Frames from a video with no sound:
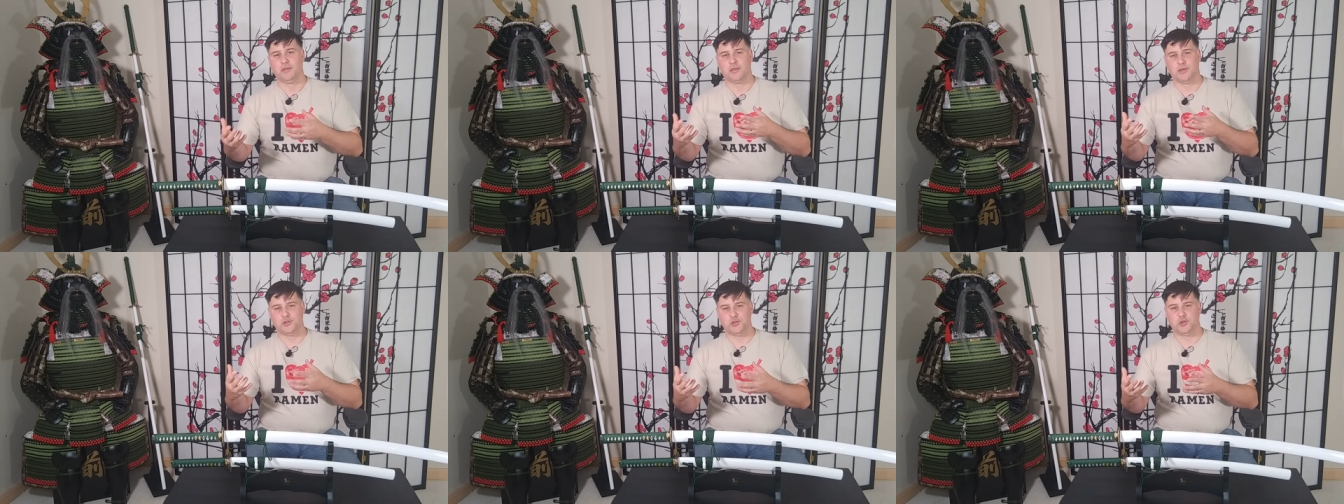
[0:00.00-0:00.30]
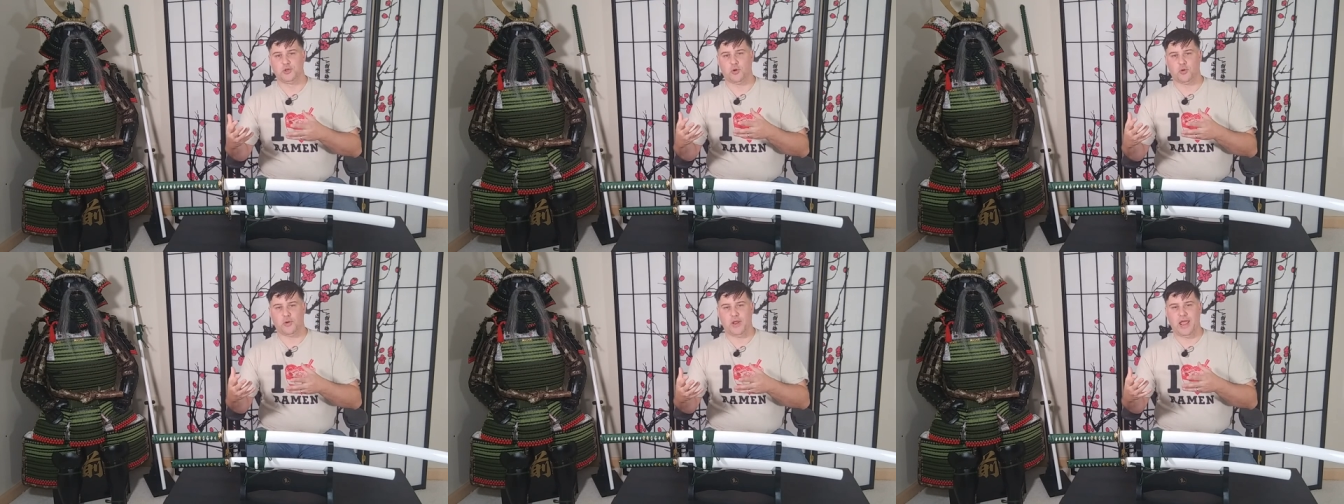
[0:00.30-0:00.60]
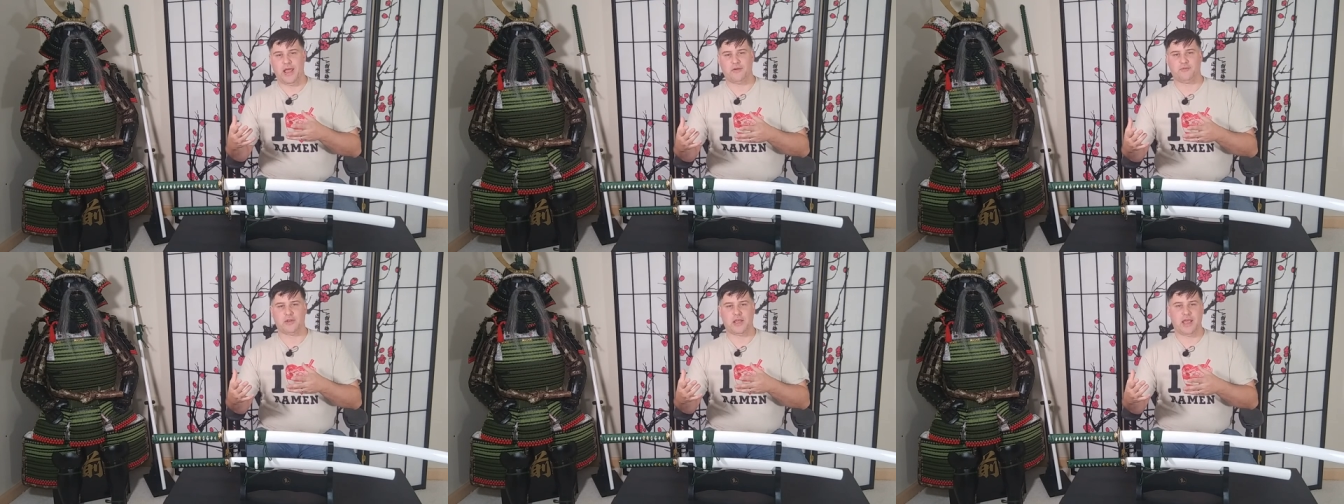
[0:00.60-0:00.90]
that you don't
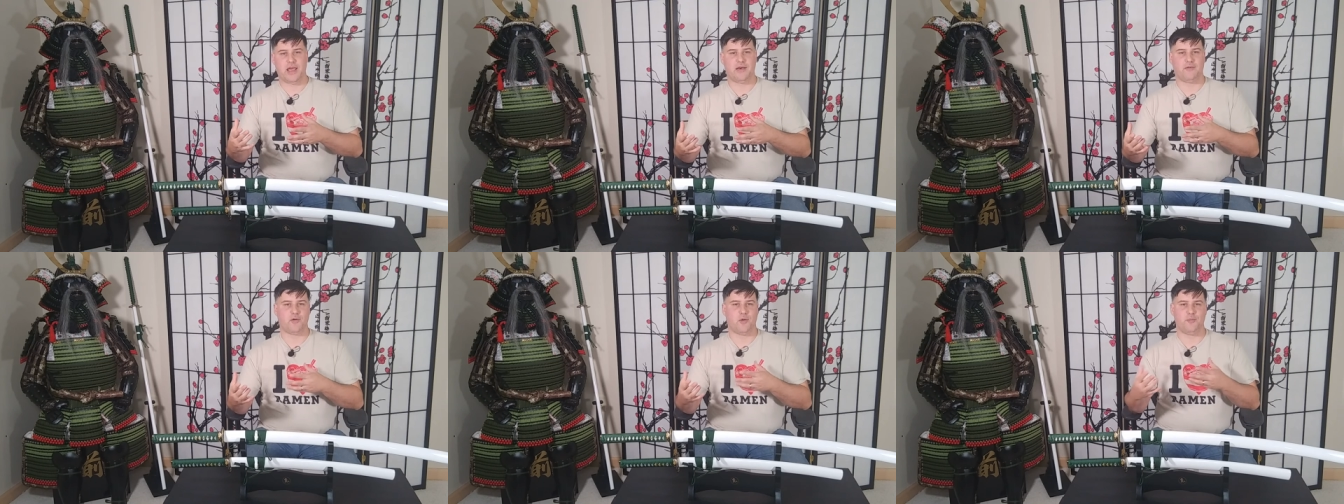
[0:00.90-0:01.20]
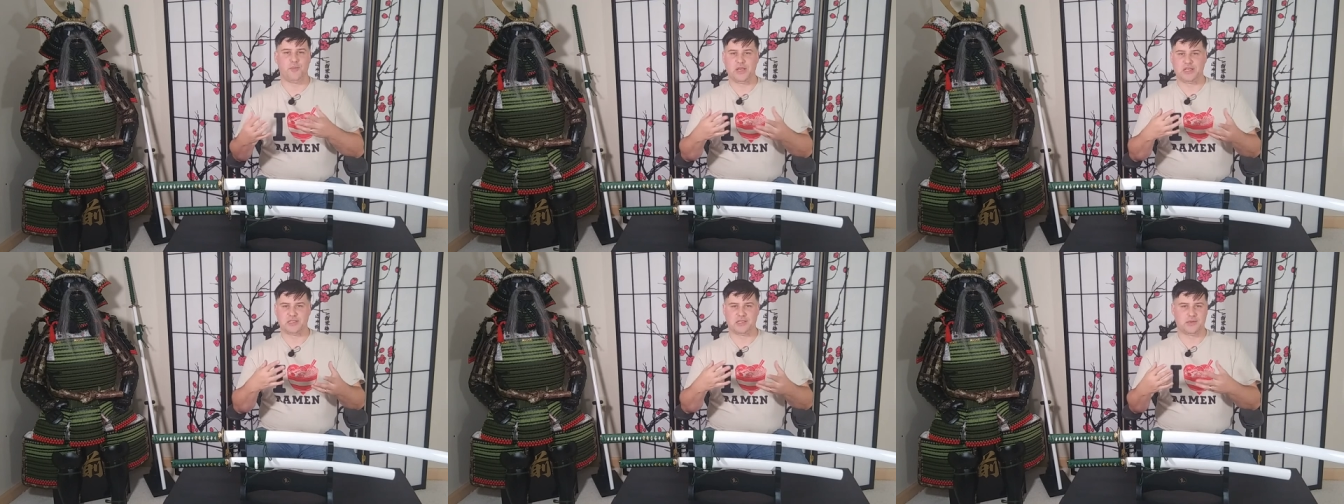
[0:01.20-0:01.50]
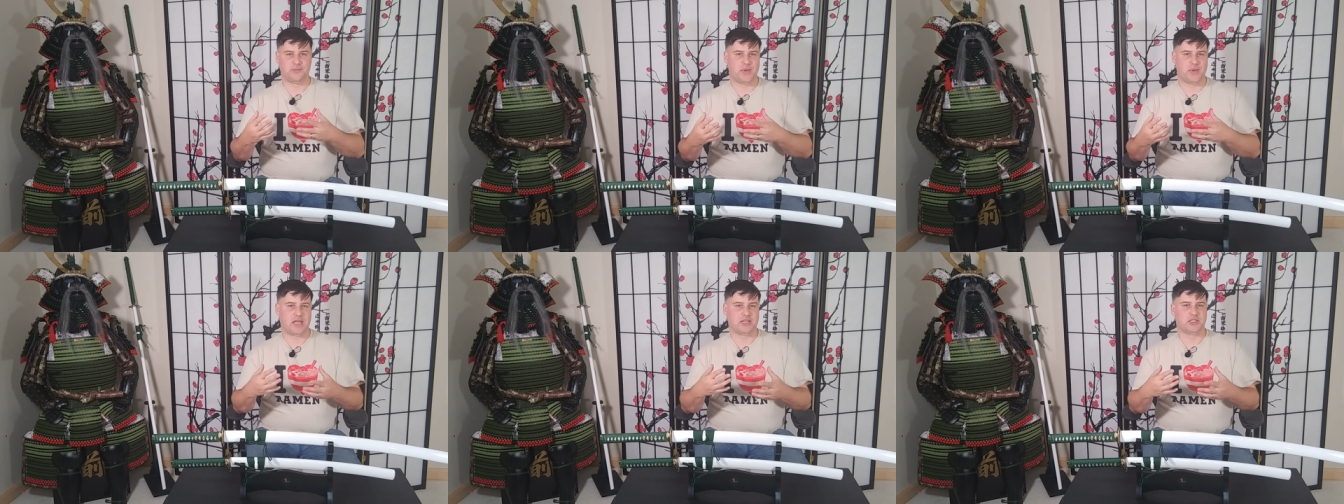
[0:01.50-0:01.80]
have to have a mix
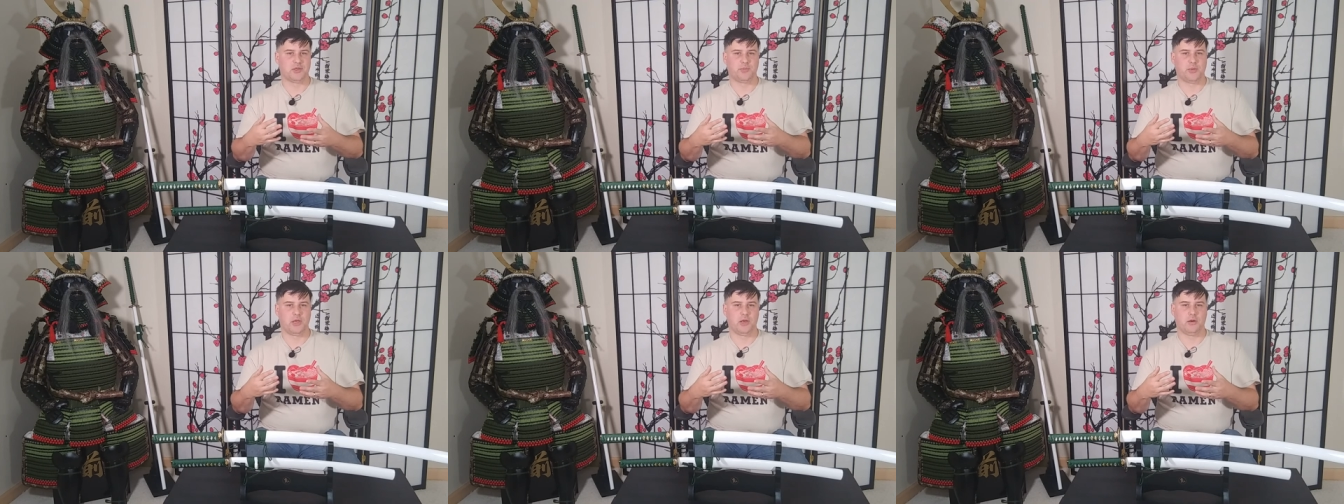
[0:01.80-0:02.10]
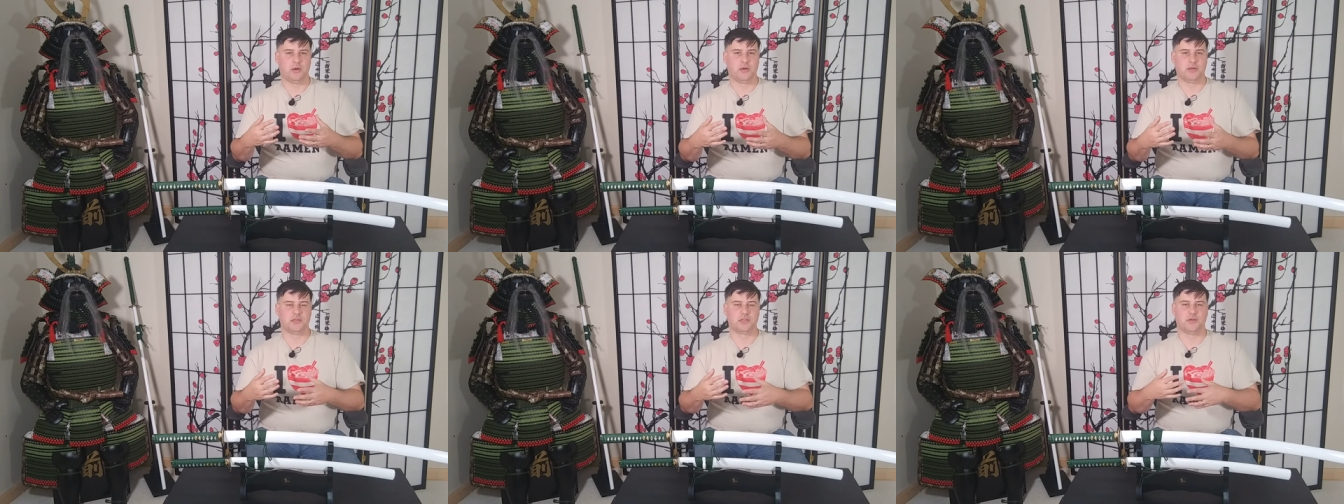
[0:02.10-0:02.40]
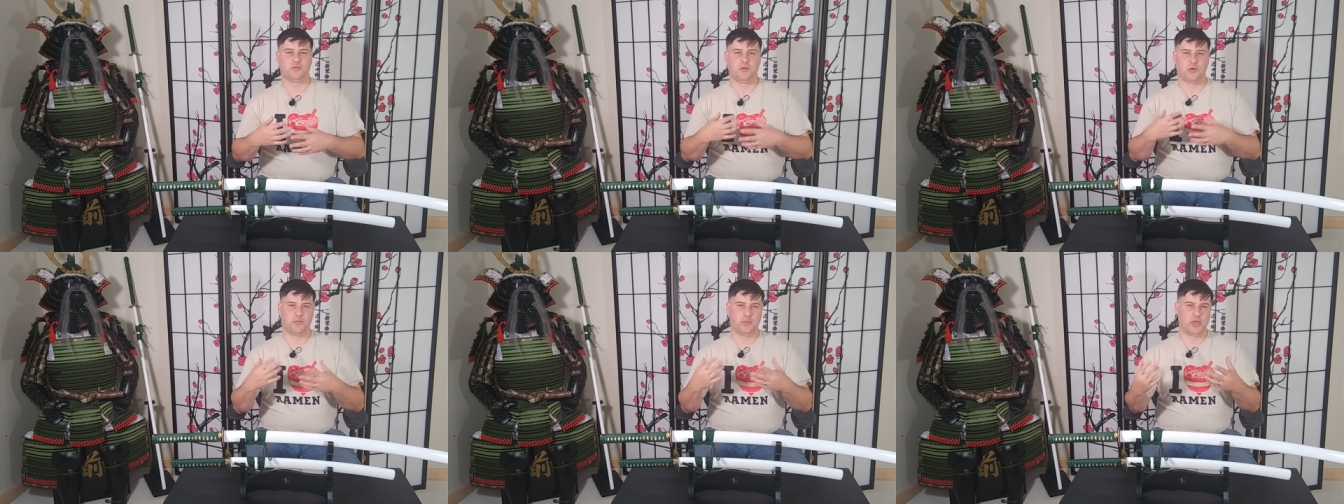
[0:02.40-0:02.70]
and match appearance
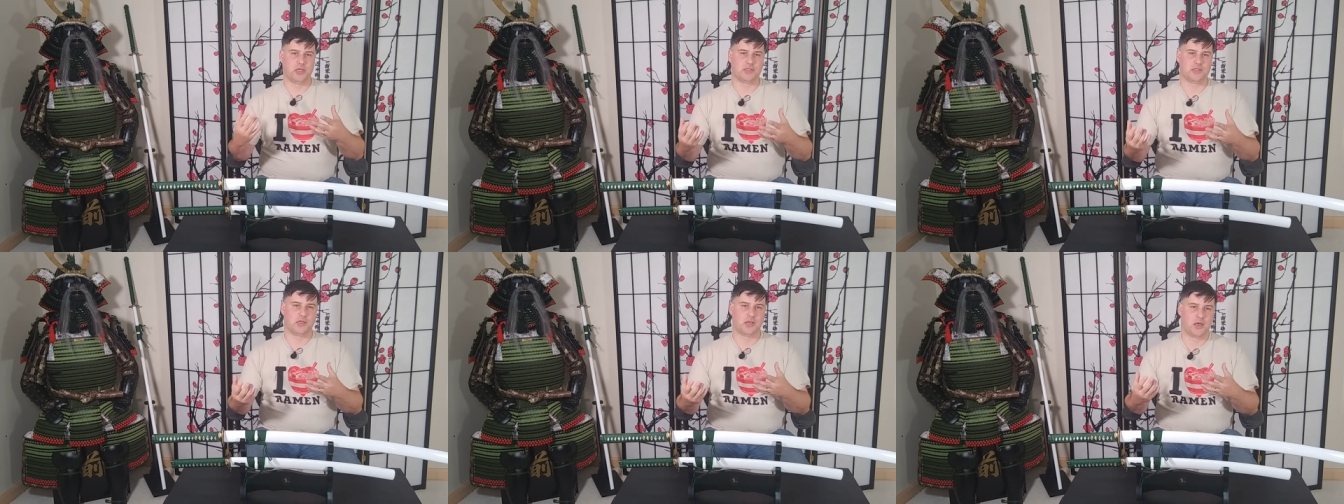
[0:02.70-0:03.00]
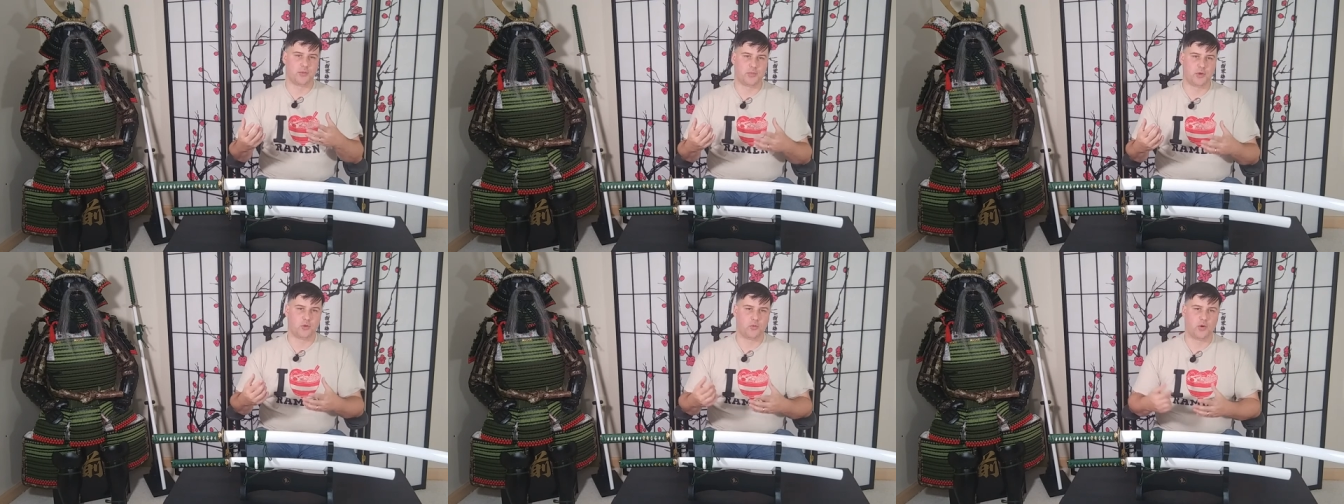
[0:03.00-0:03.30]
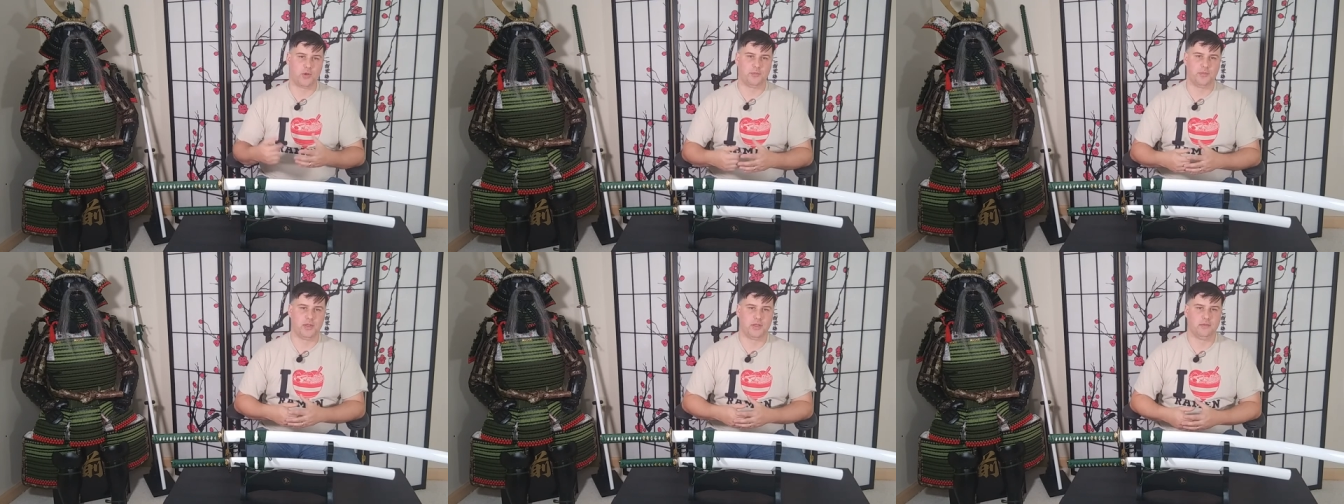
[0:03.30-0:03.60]
if you're mixing up
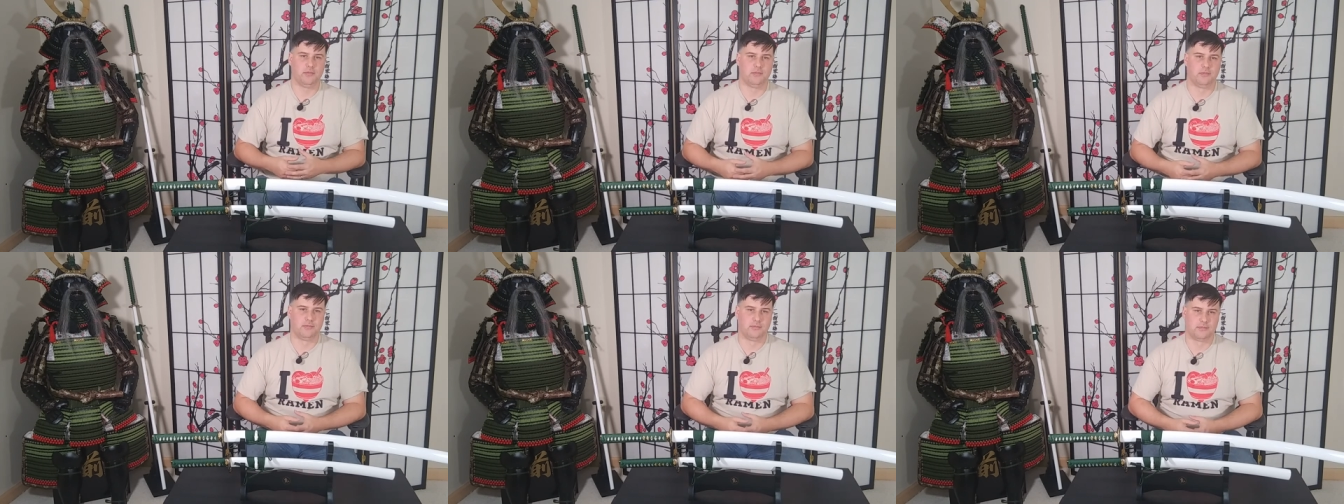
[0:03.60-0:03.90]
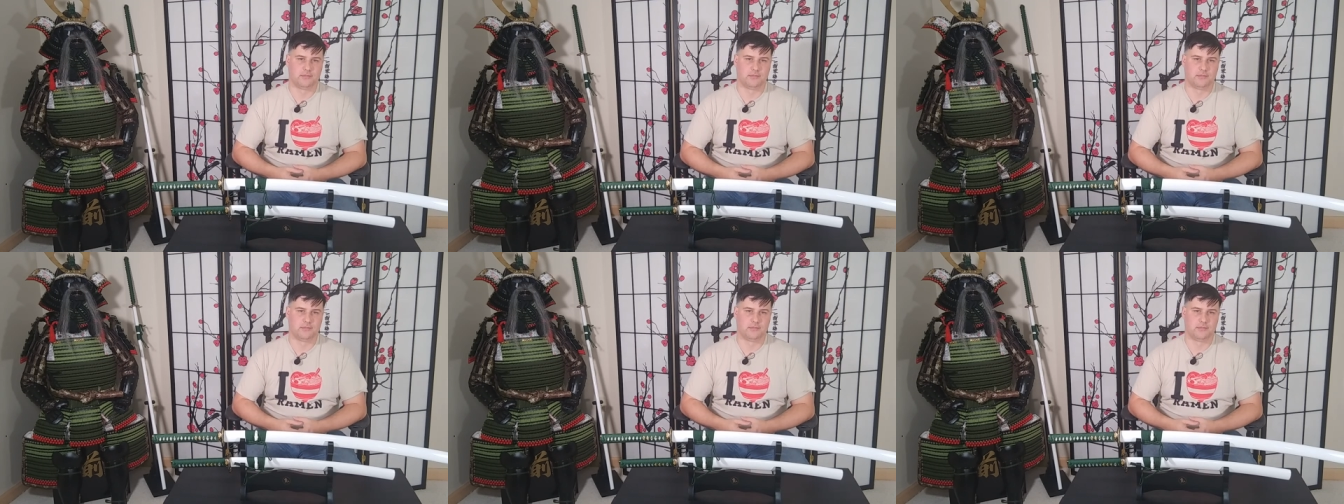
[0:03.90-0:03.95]
equipment.